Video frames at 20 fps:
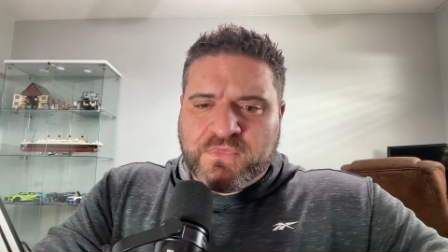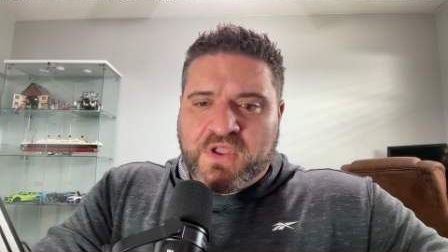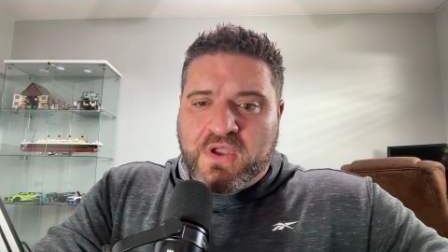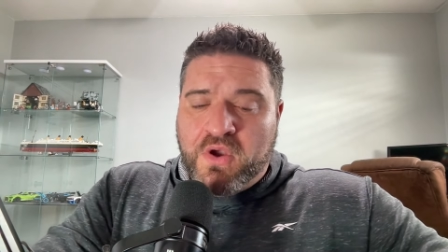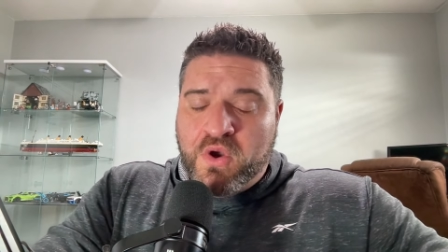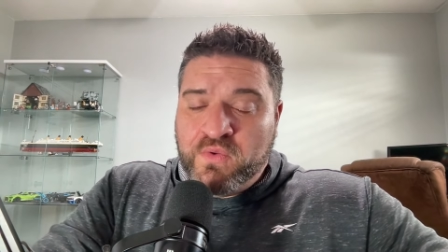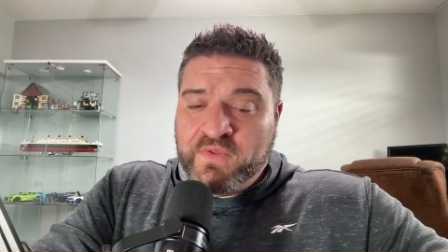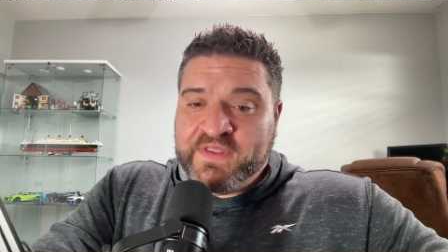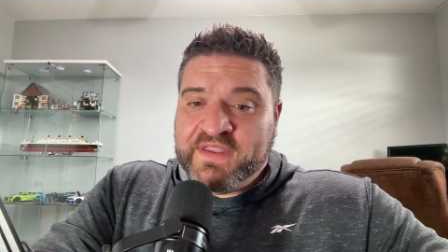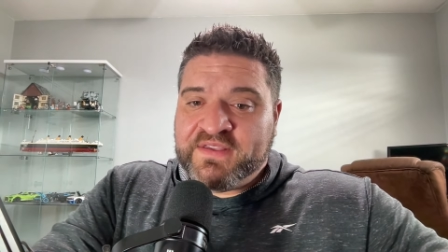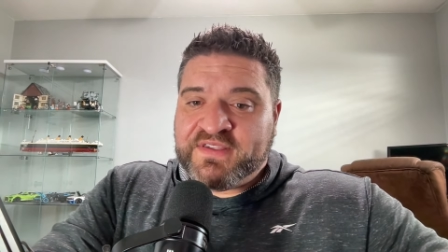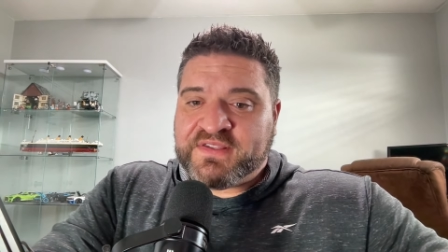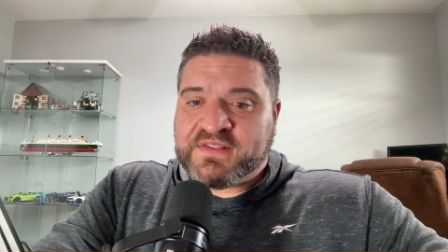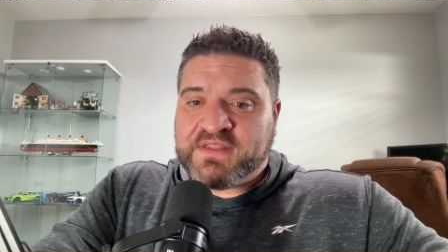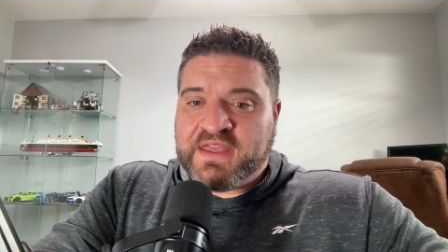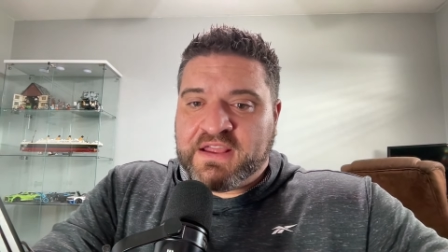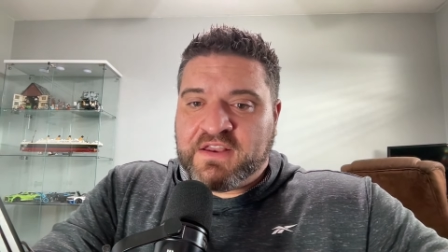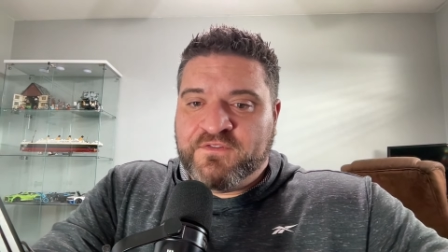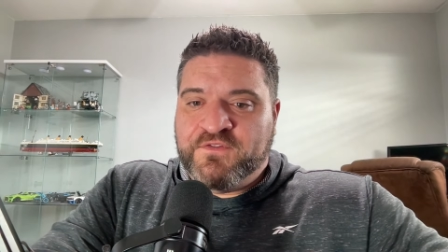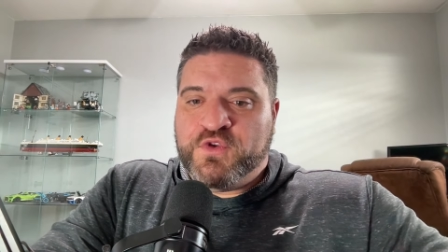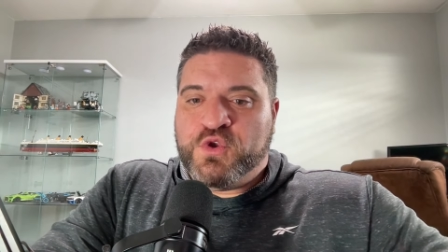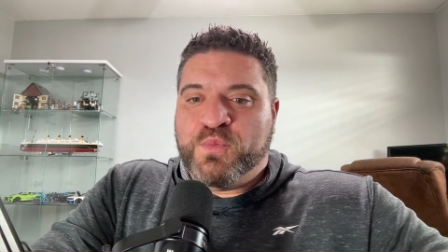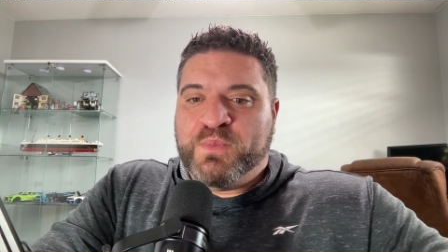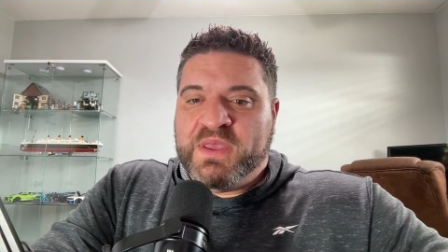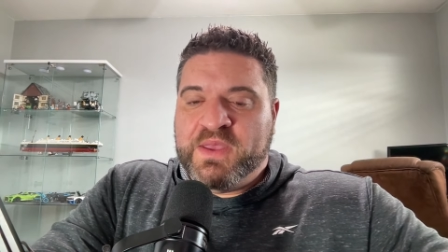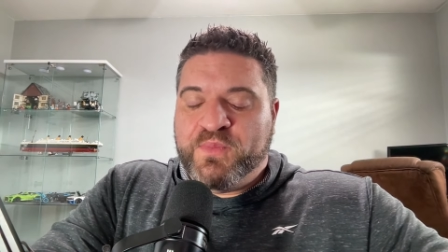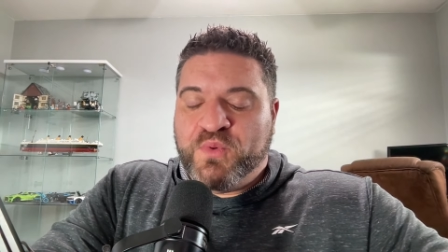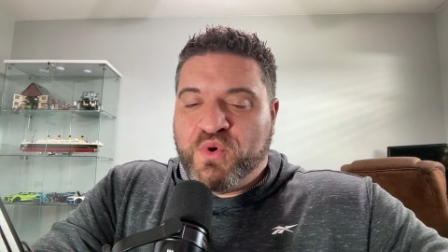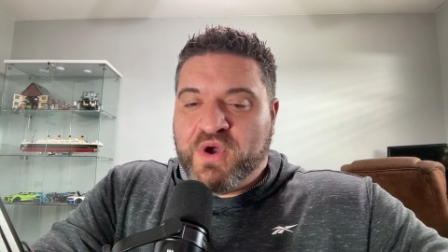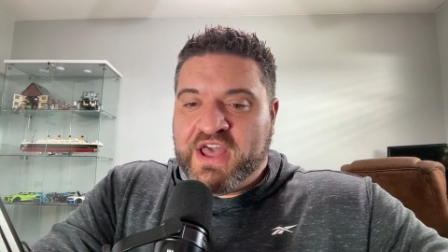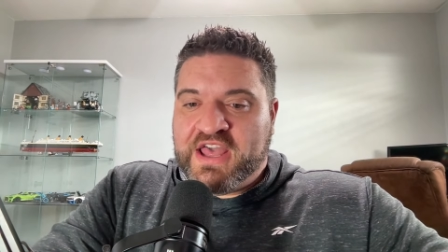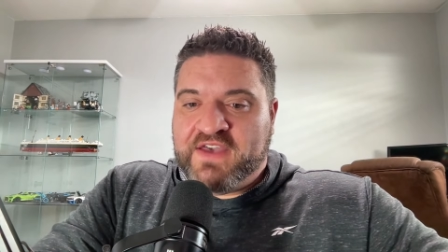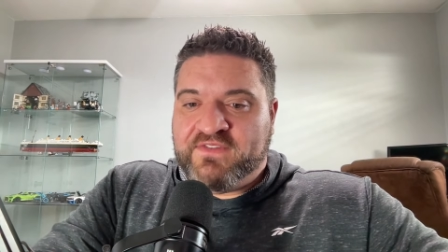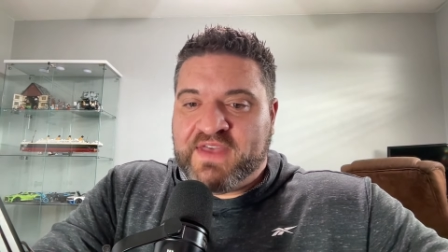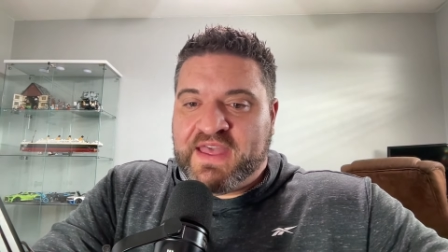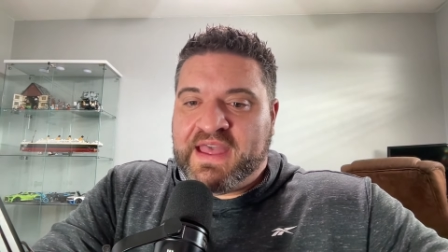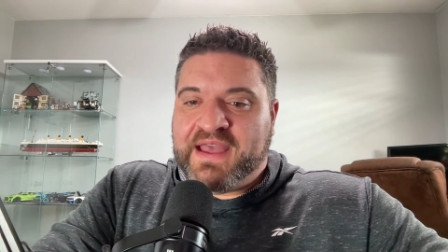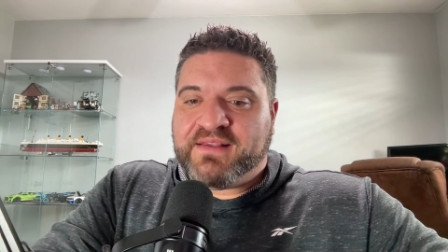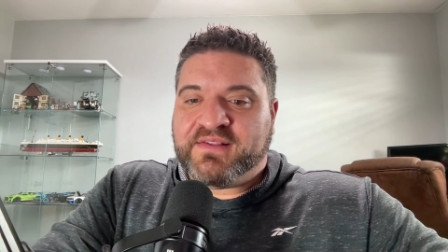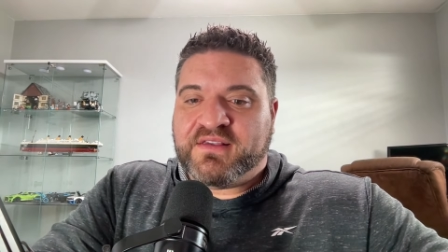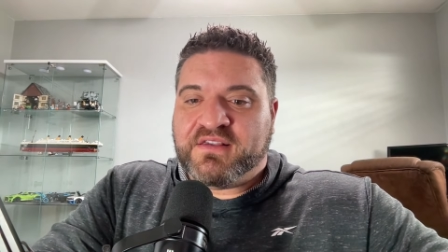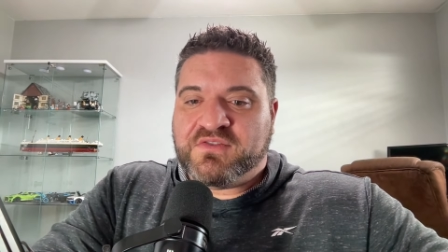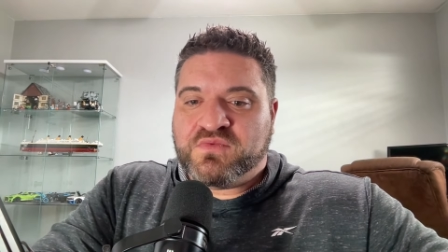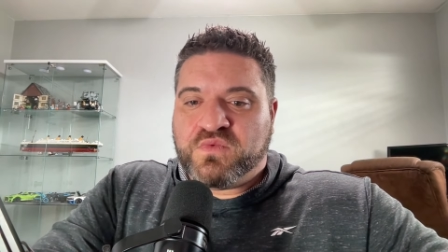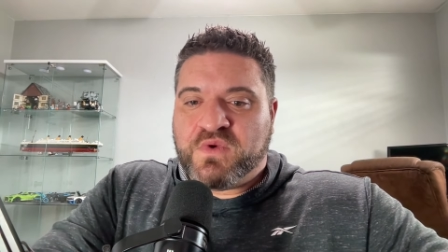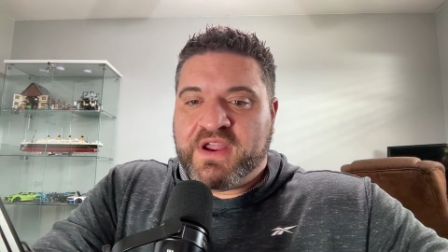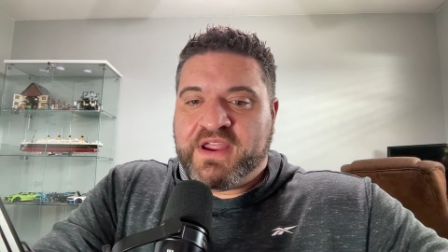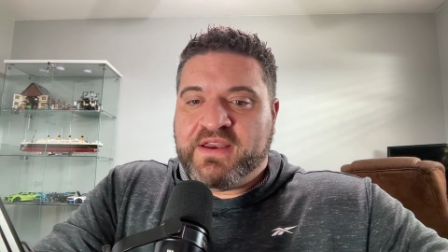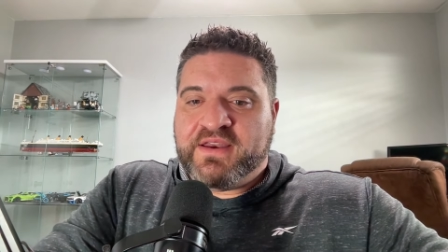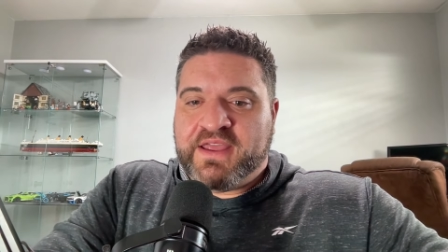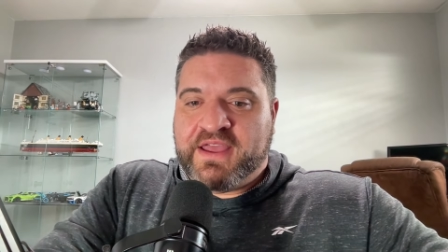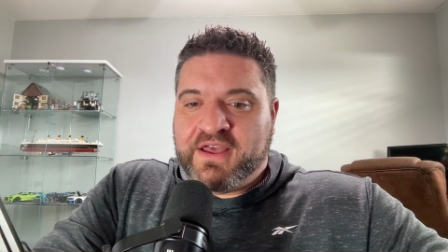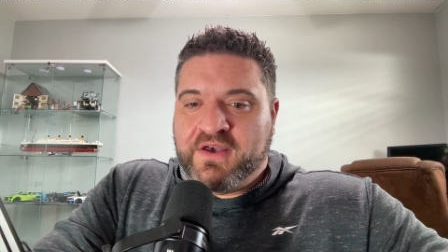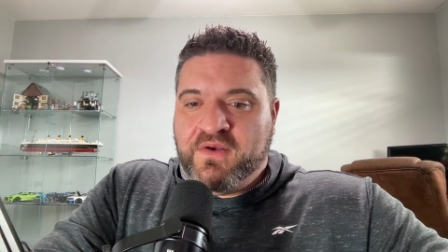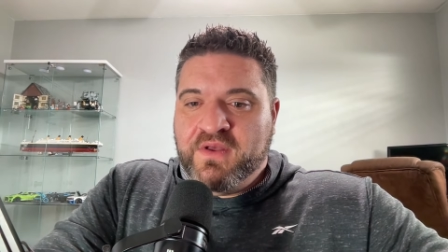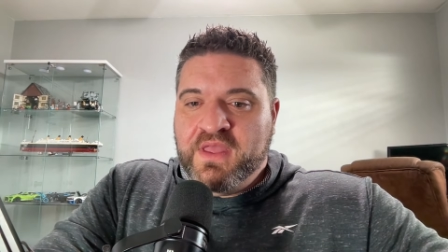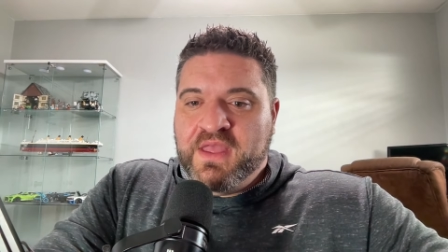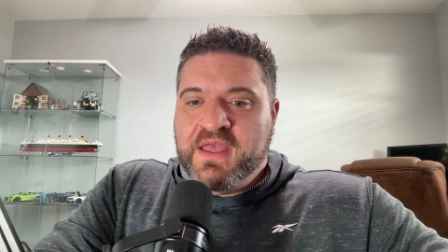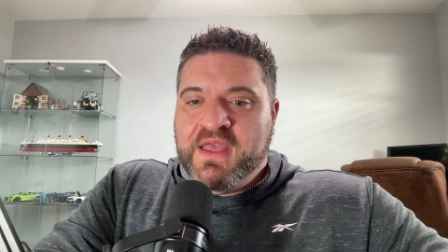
only a select few people have access right now,